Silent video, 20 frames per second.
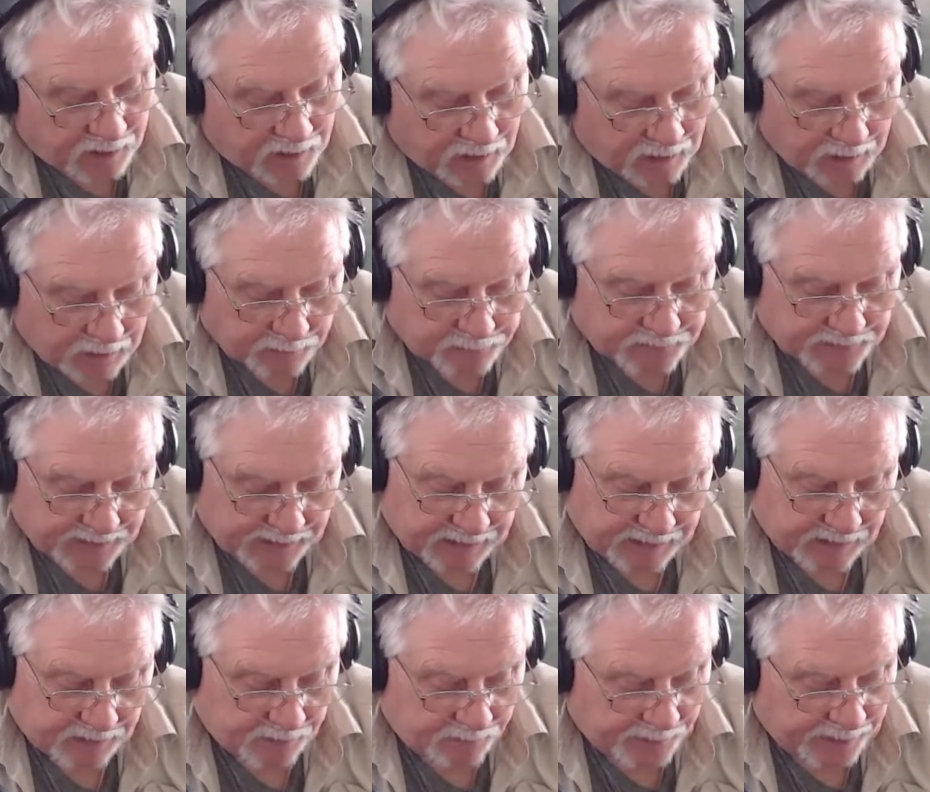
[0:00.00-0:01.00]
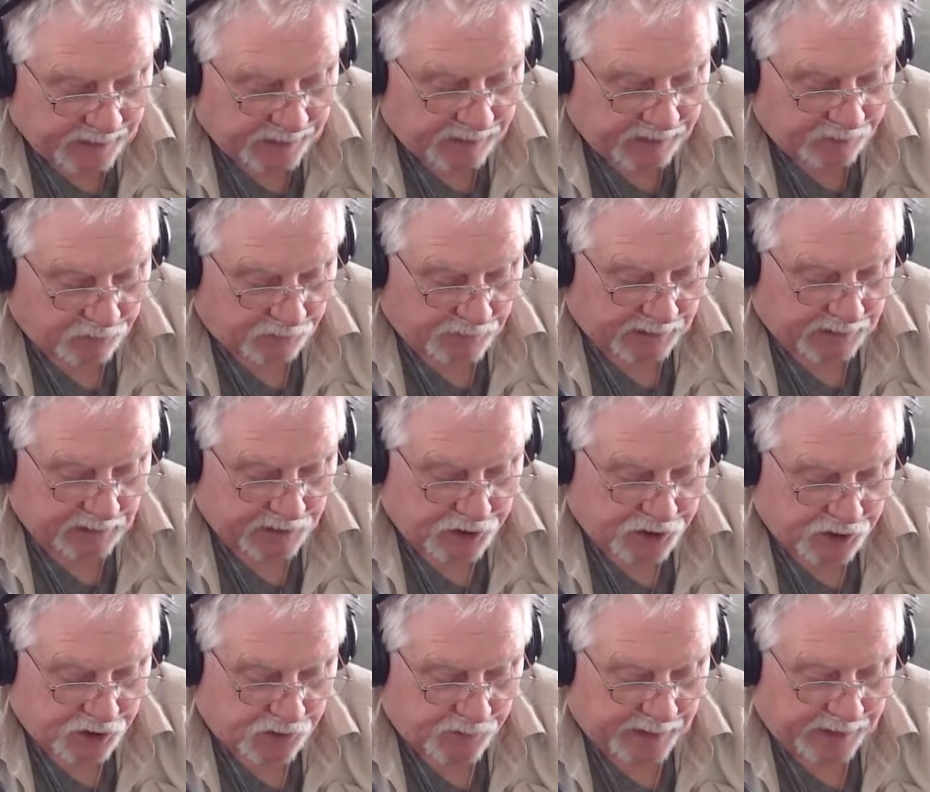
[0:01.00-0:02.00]
updated and amended the
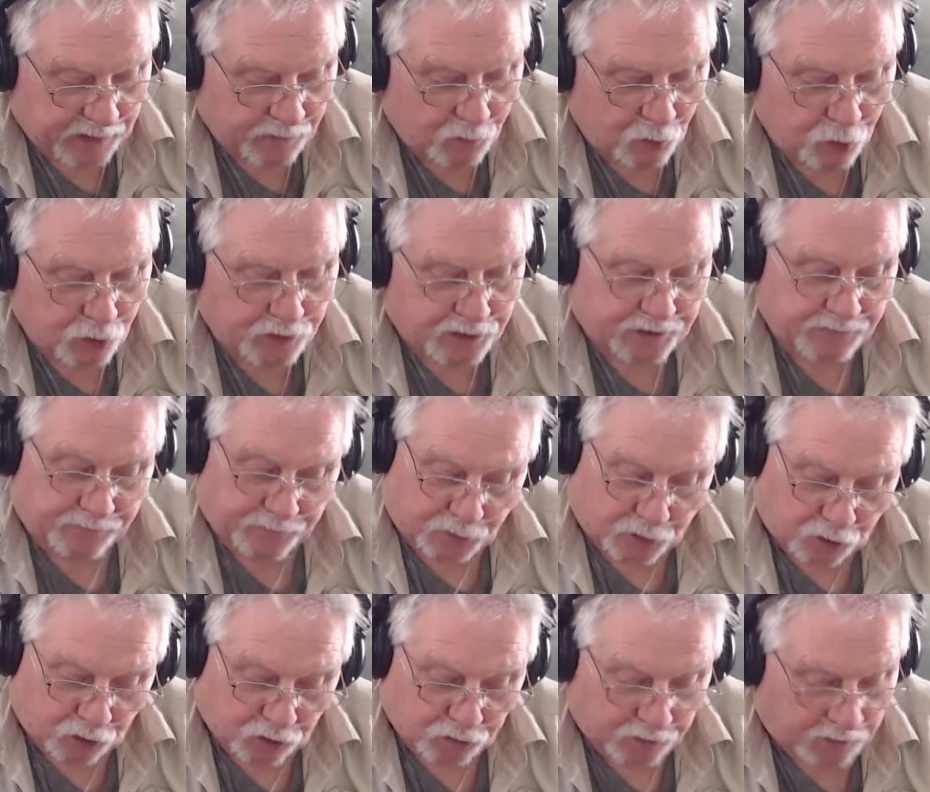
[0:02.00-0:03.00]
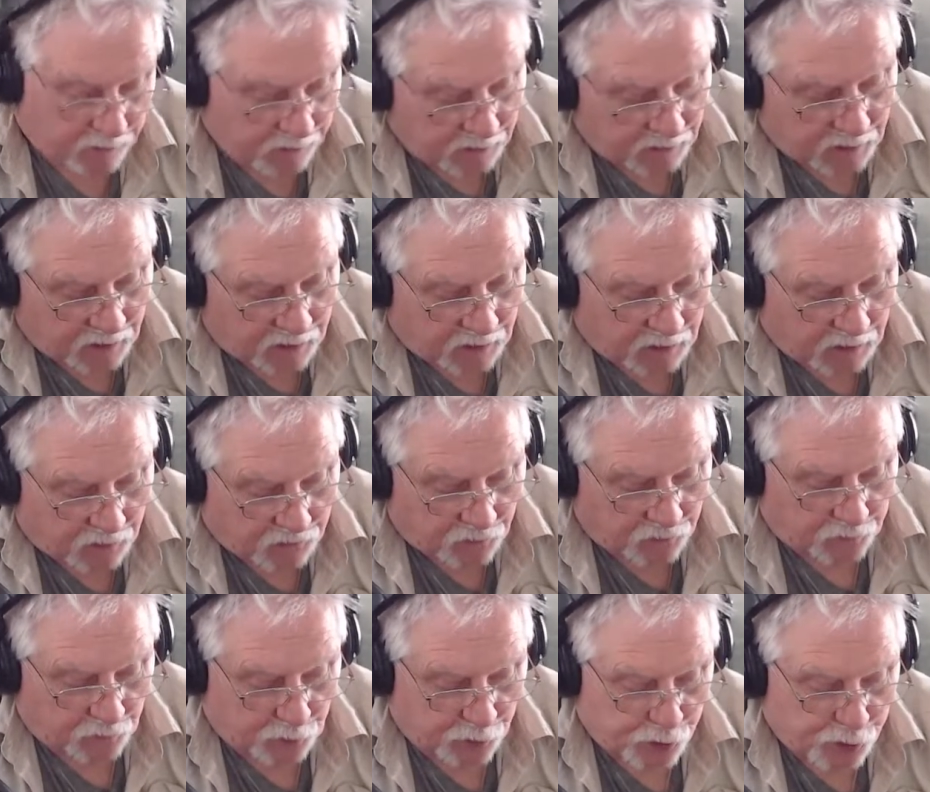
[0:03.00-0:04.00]
regulations to make it more difficult for
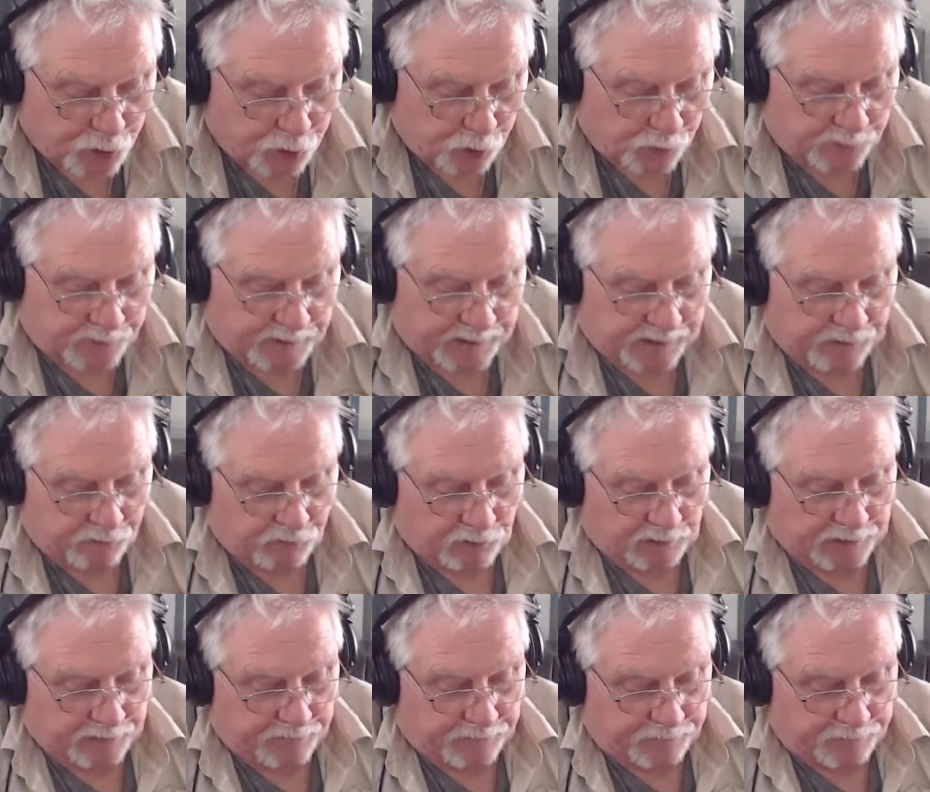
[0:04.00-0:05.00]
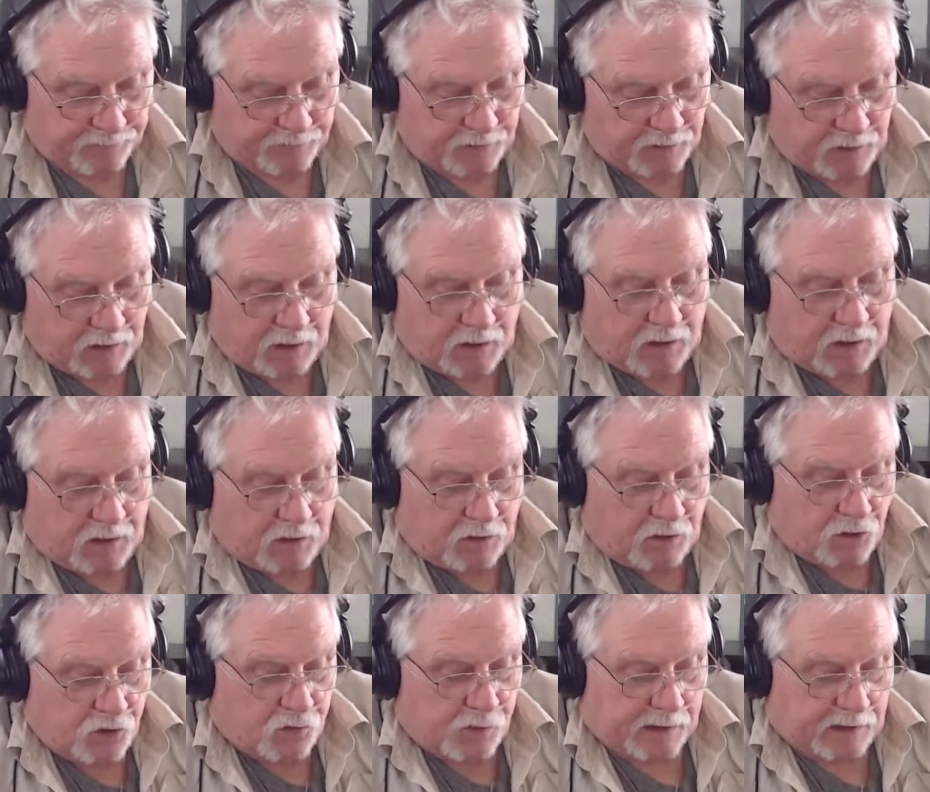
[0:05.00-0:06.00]
voters to obtain relief.
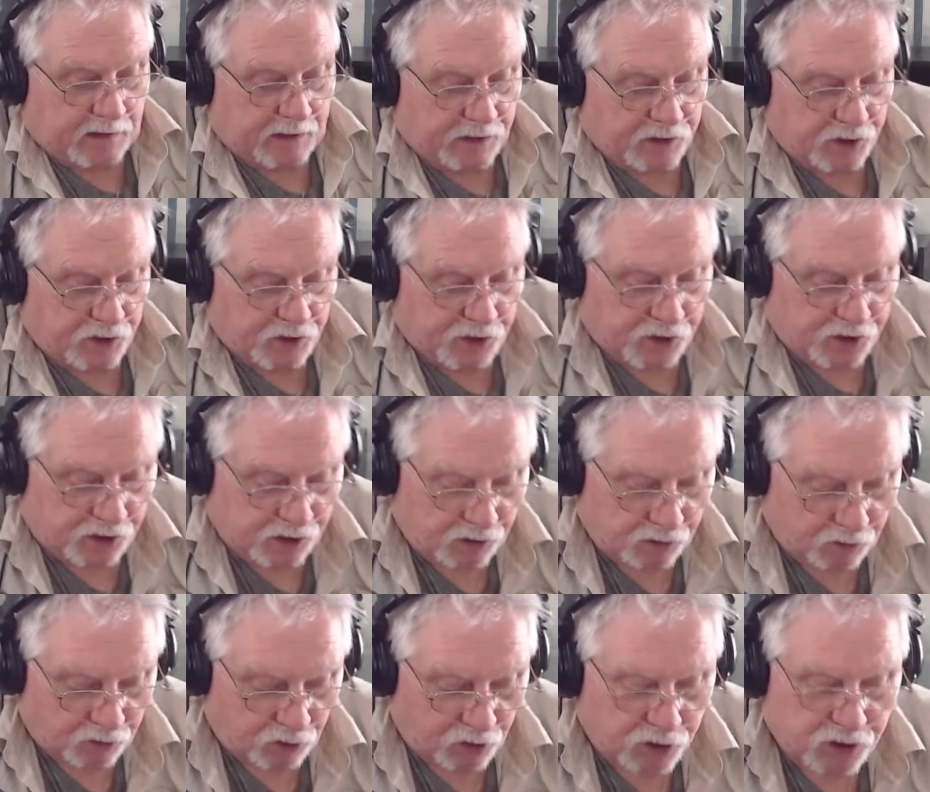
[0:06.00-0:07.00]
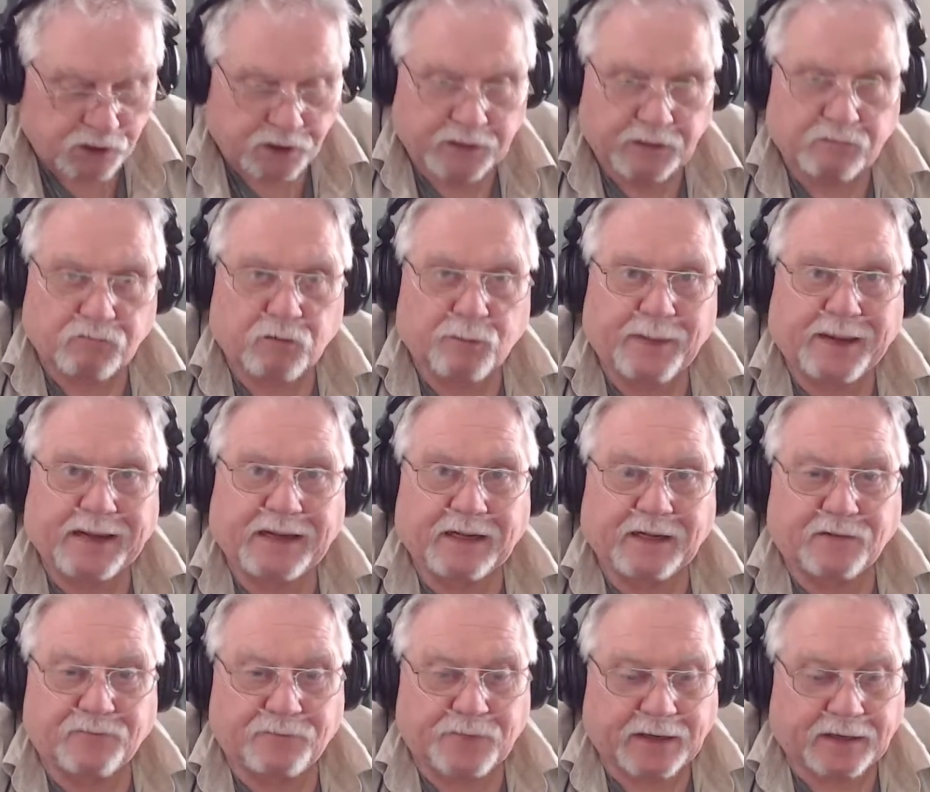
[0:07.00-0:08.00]
Those regulations still largely remain in
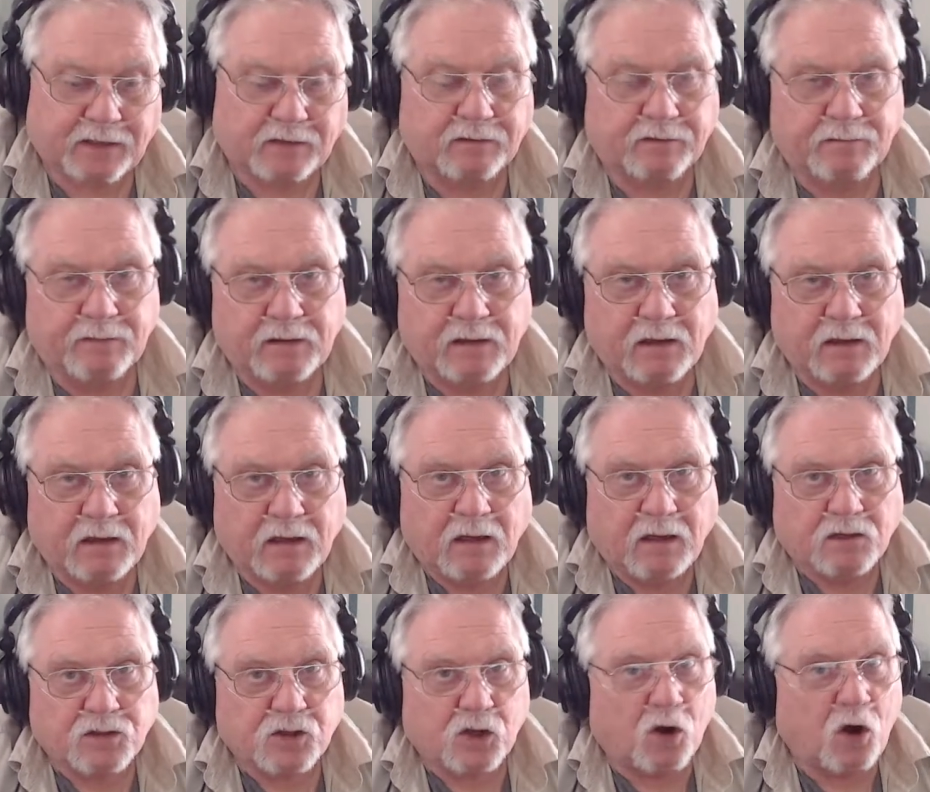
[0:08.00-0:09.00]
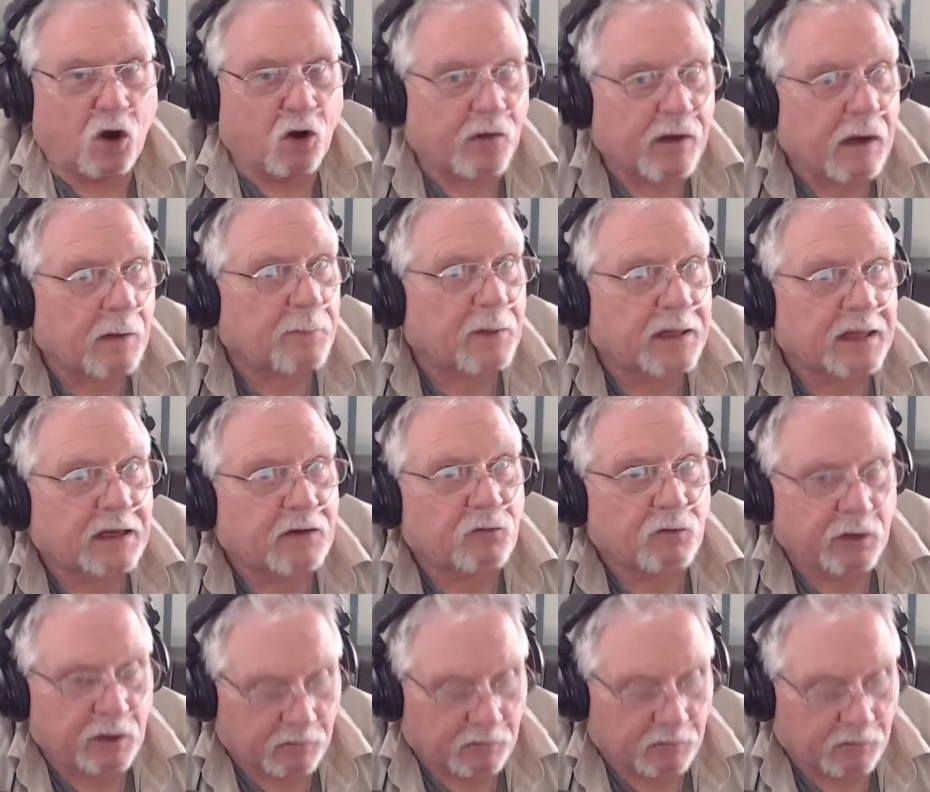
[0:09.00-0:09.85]
effect, so hurry up and get rid of